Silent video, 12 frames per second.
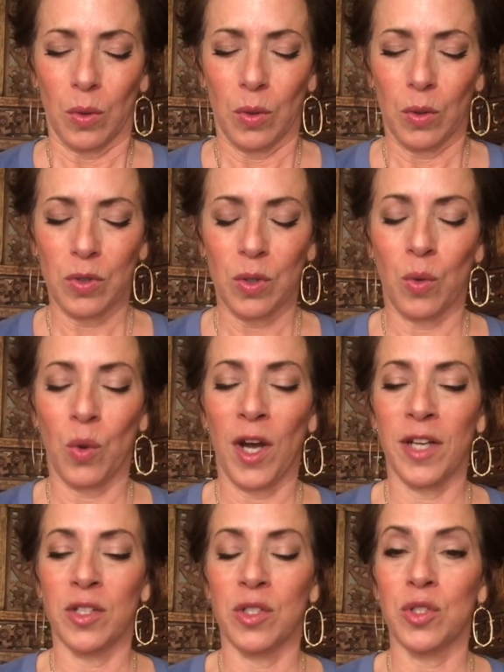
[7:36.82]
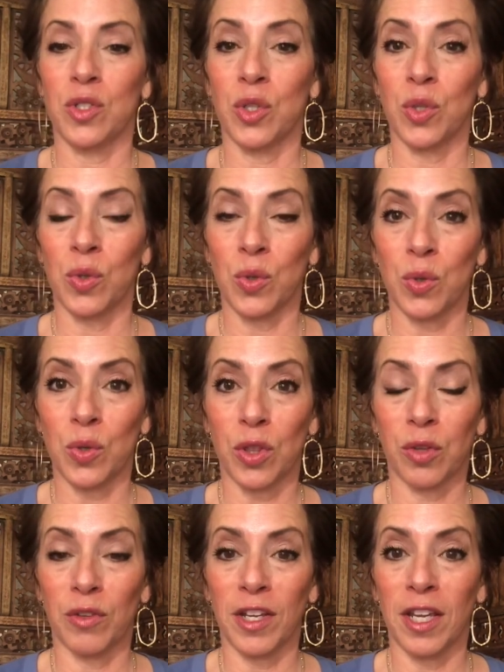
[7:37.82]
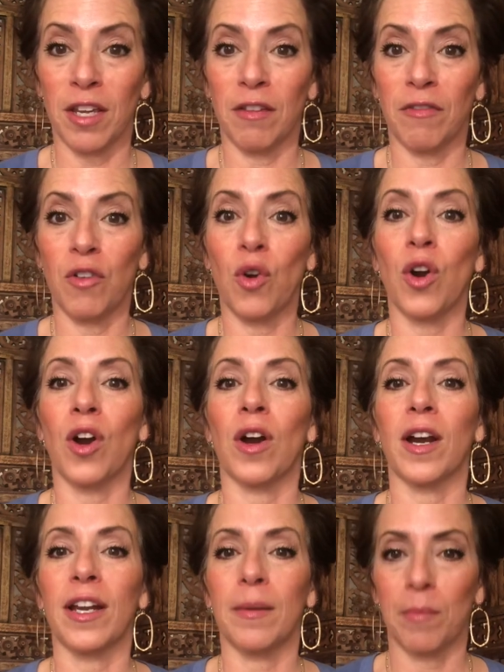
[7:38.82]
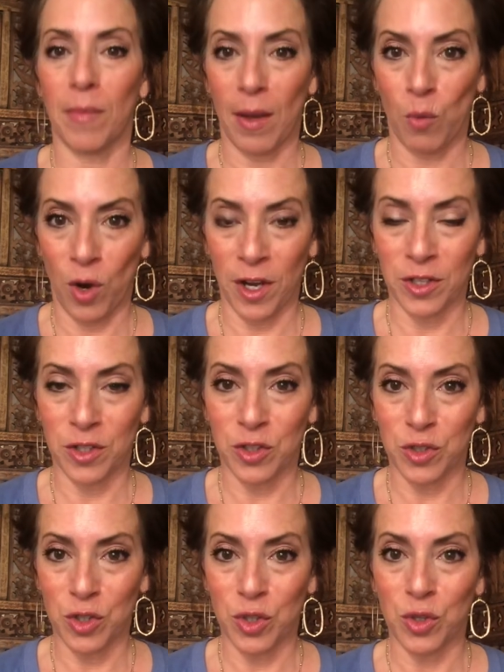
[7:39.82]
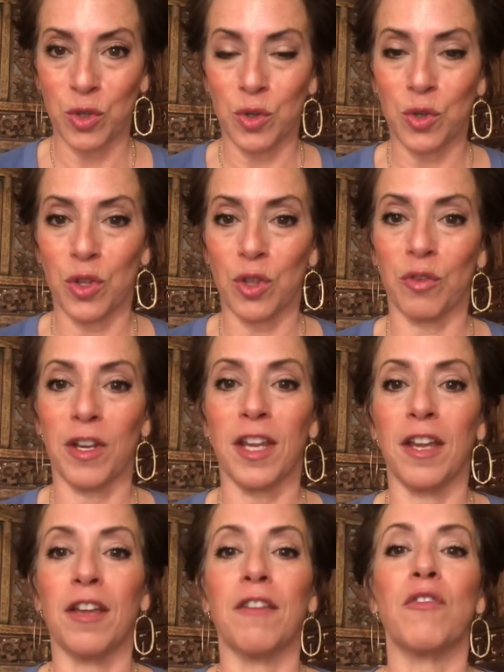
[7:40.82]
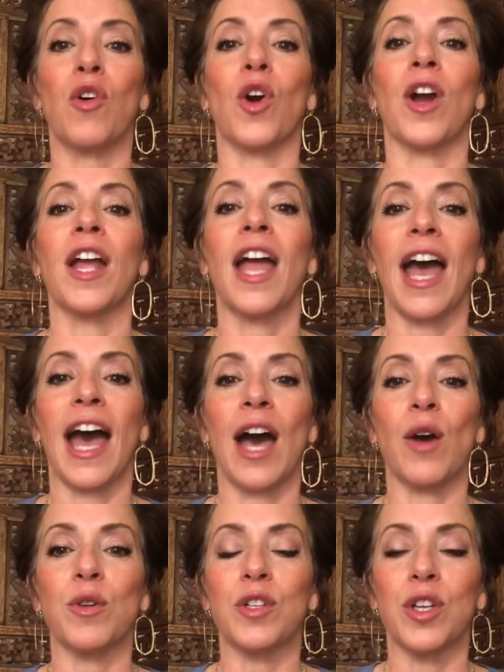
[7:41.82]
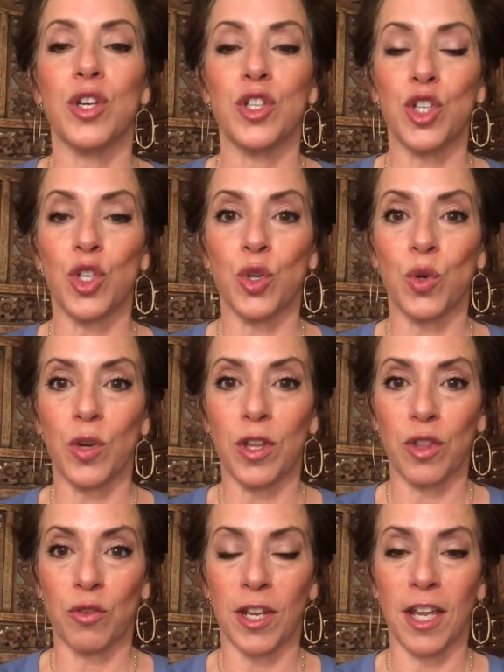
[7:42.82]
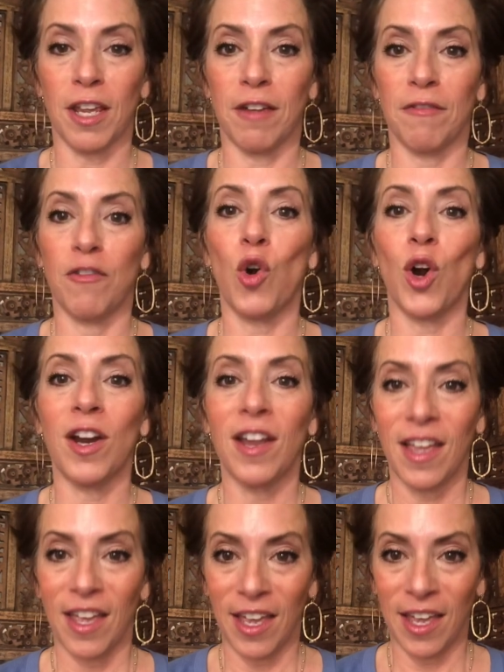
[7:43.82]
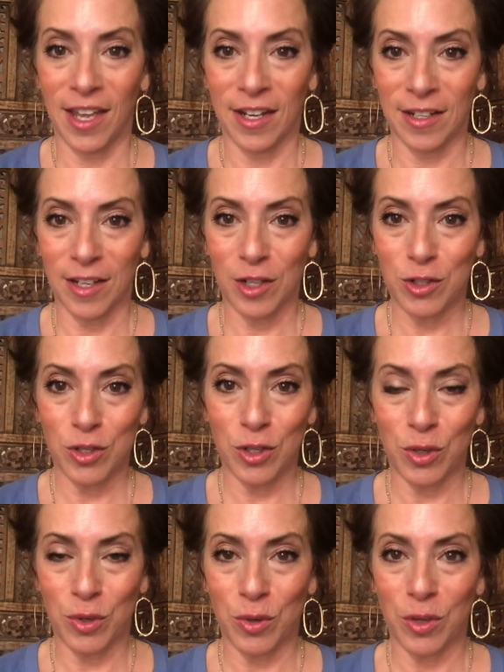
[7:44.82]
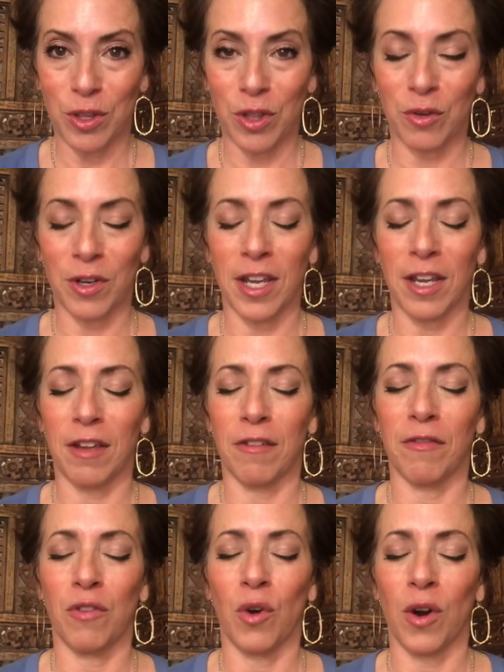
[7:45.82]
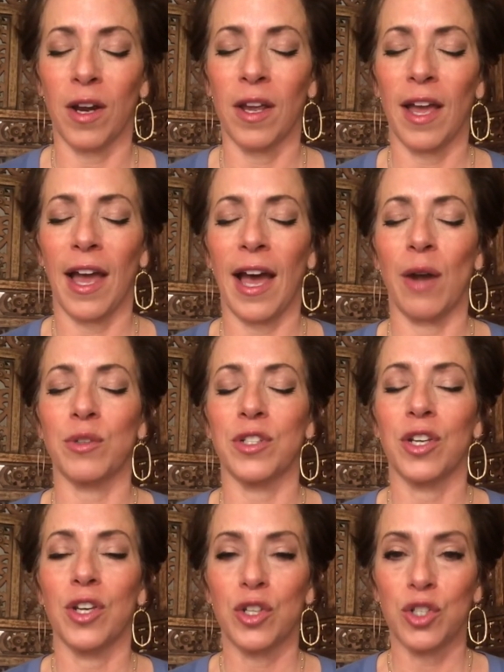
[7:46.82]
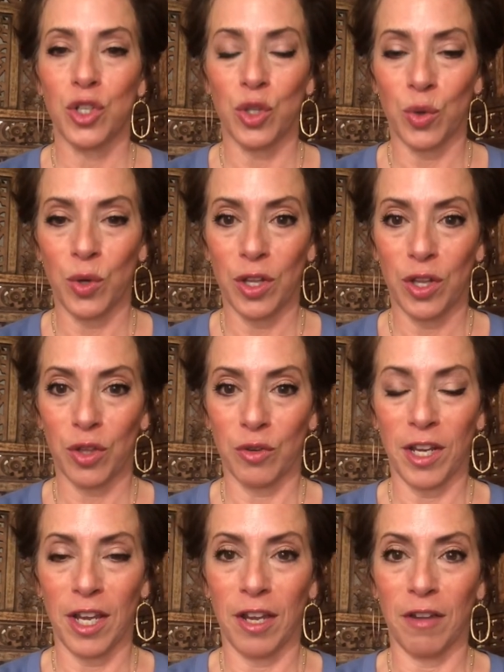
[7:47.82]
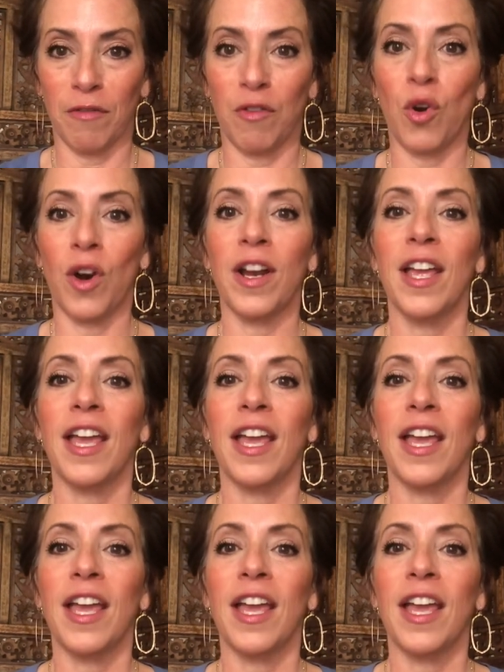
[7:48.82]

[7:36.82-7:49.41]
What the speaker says: So 1, 2, 3, 4. 1, 2, 3, 4. Out. 2, 3, 4. In. 2, 3, 4. Out. 2, 3, 4.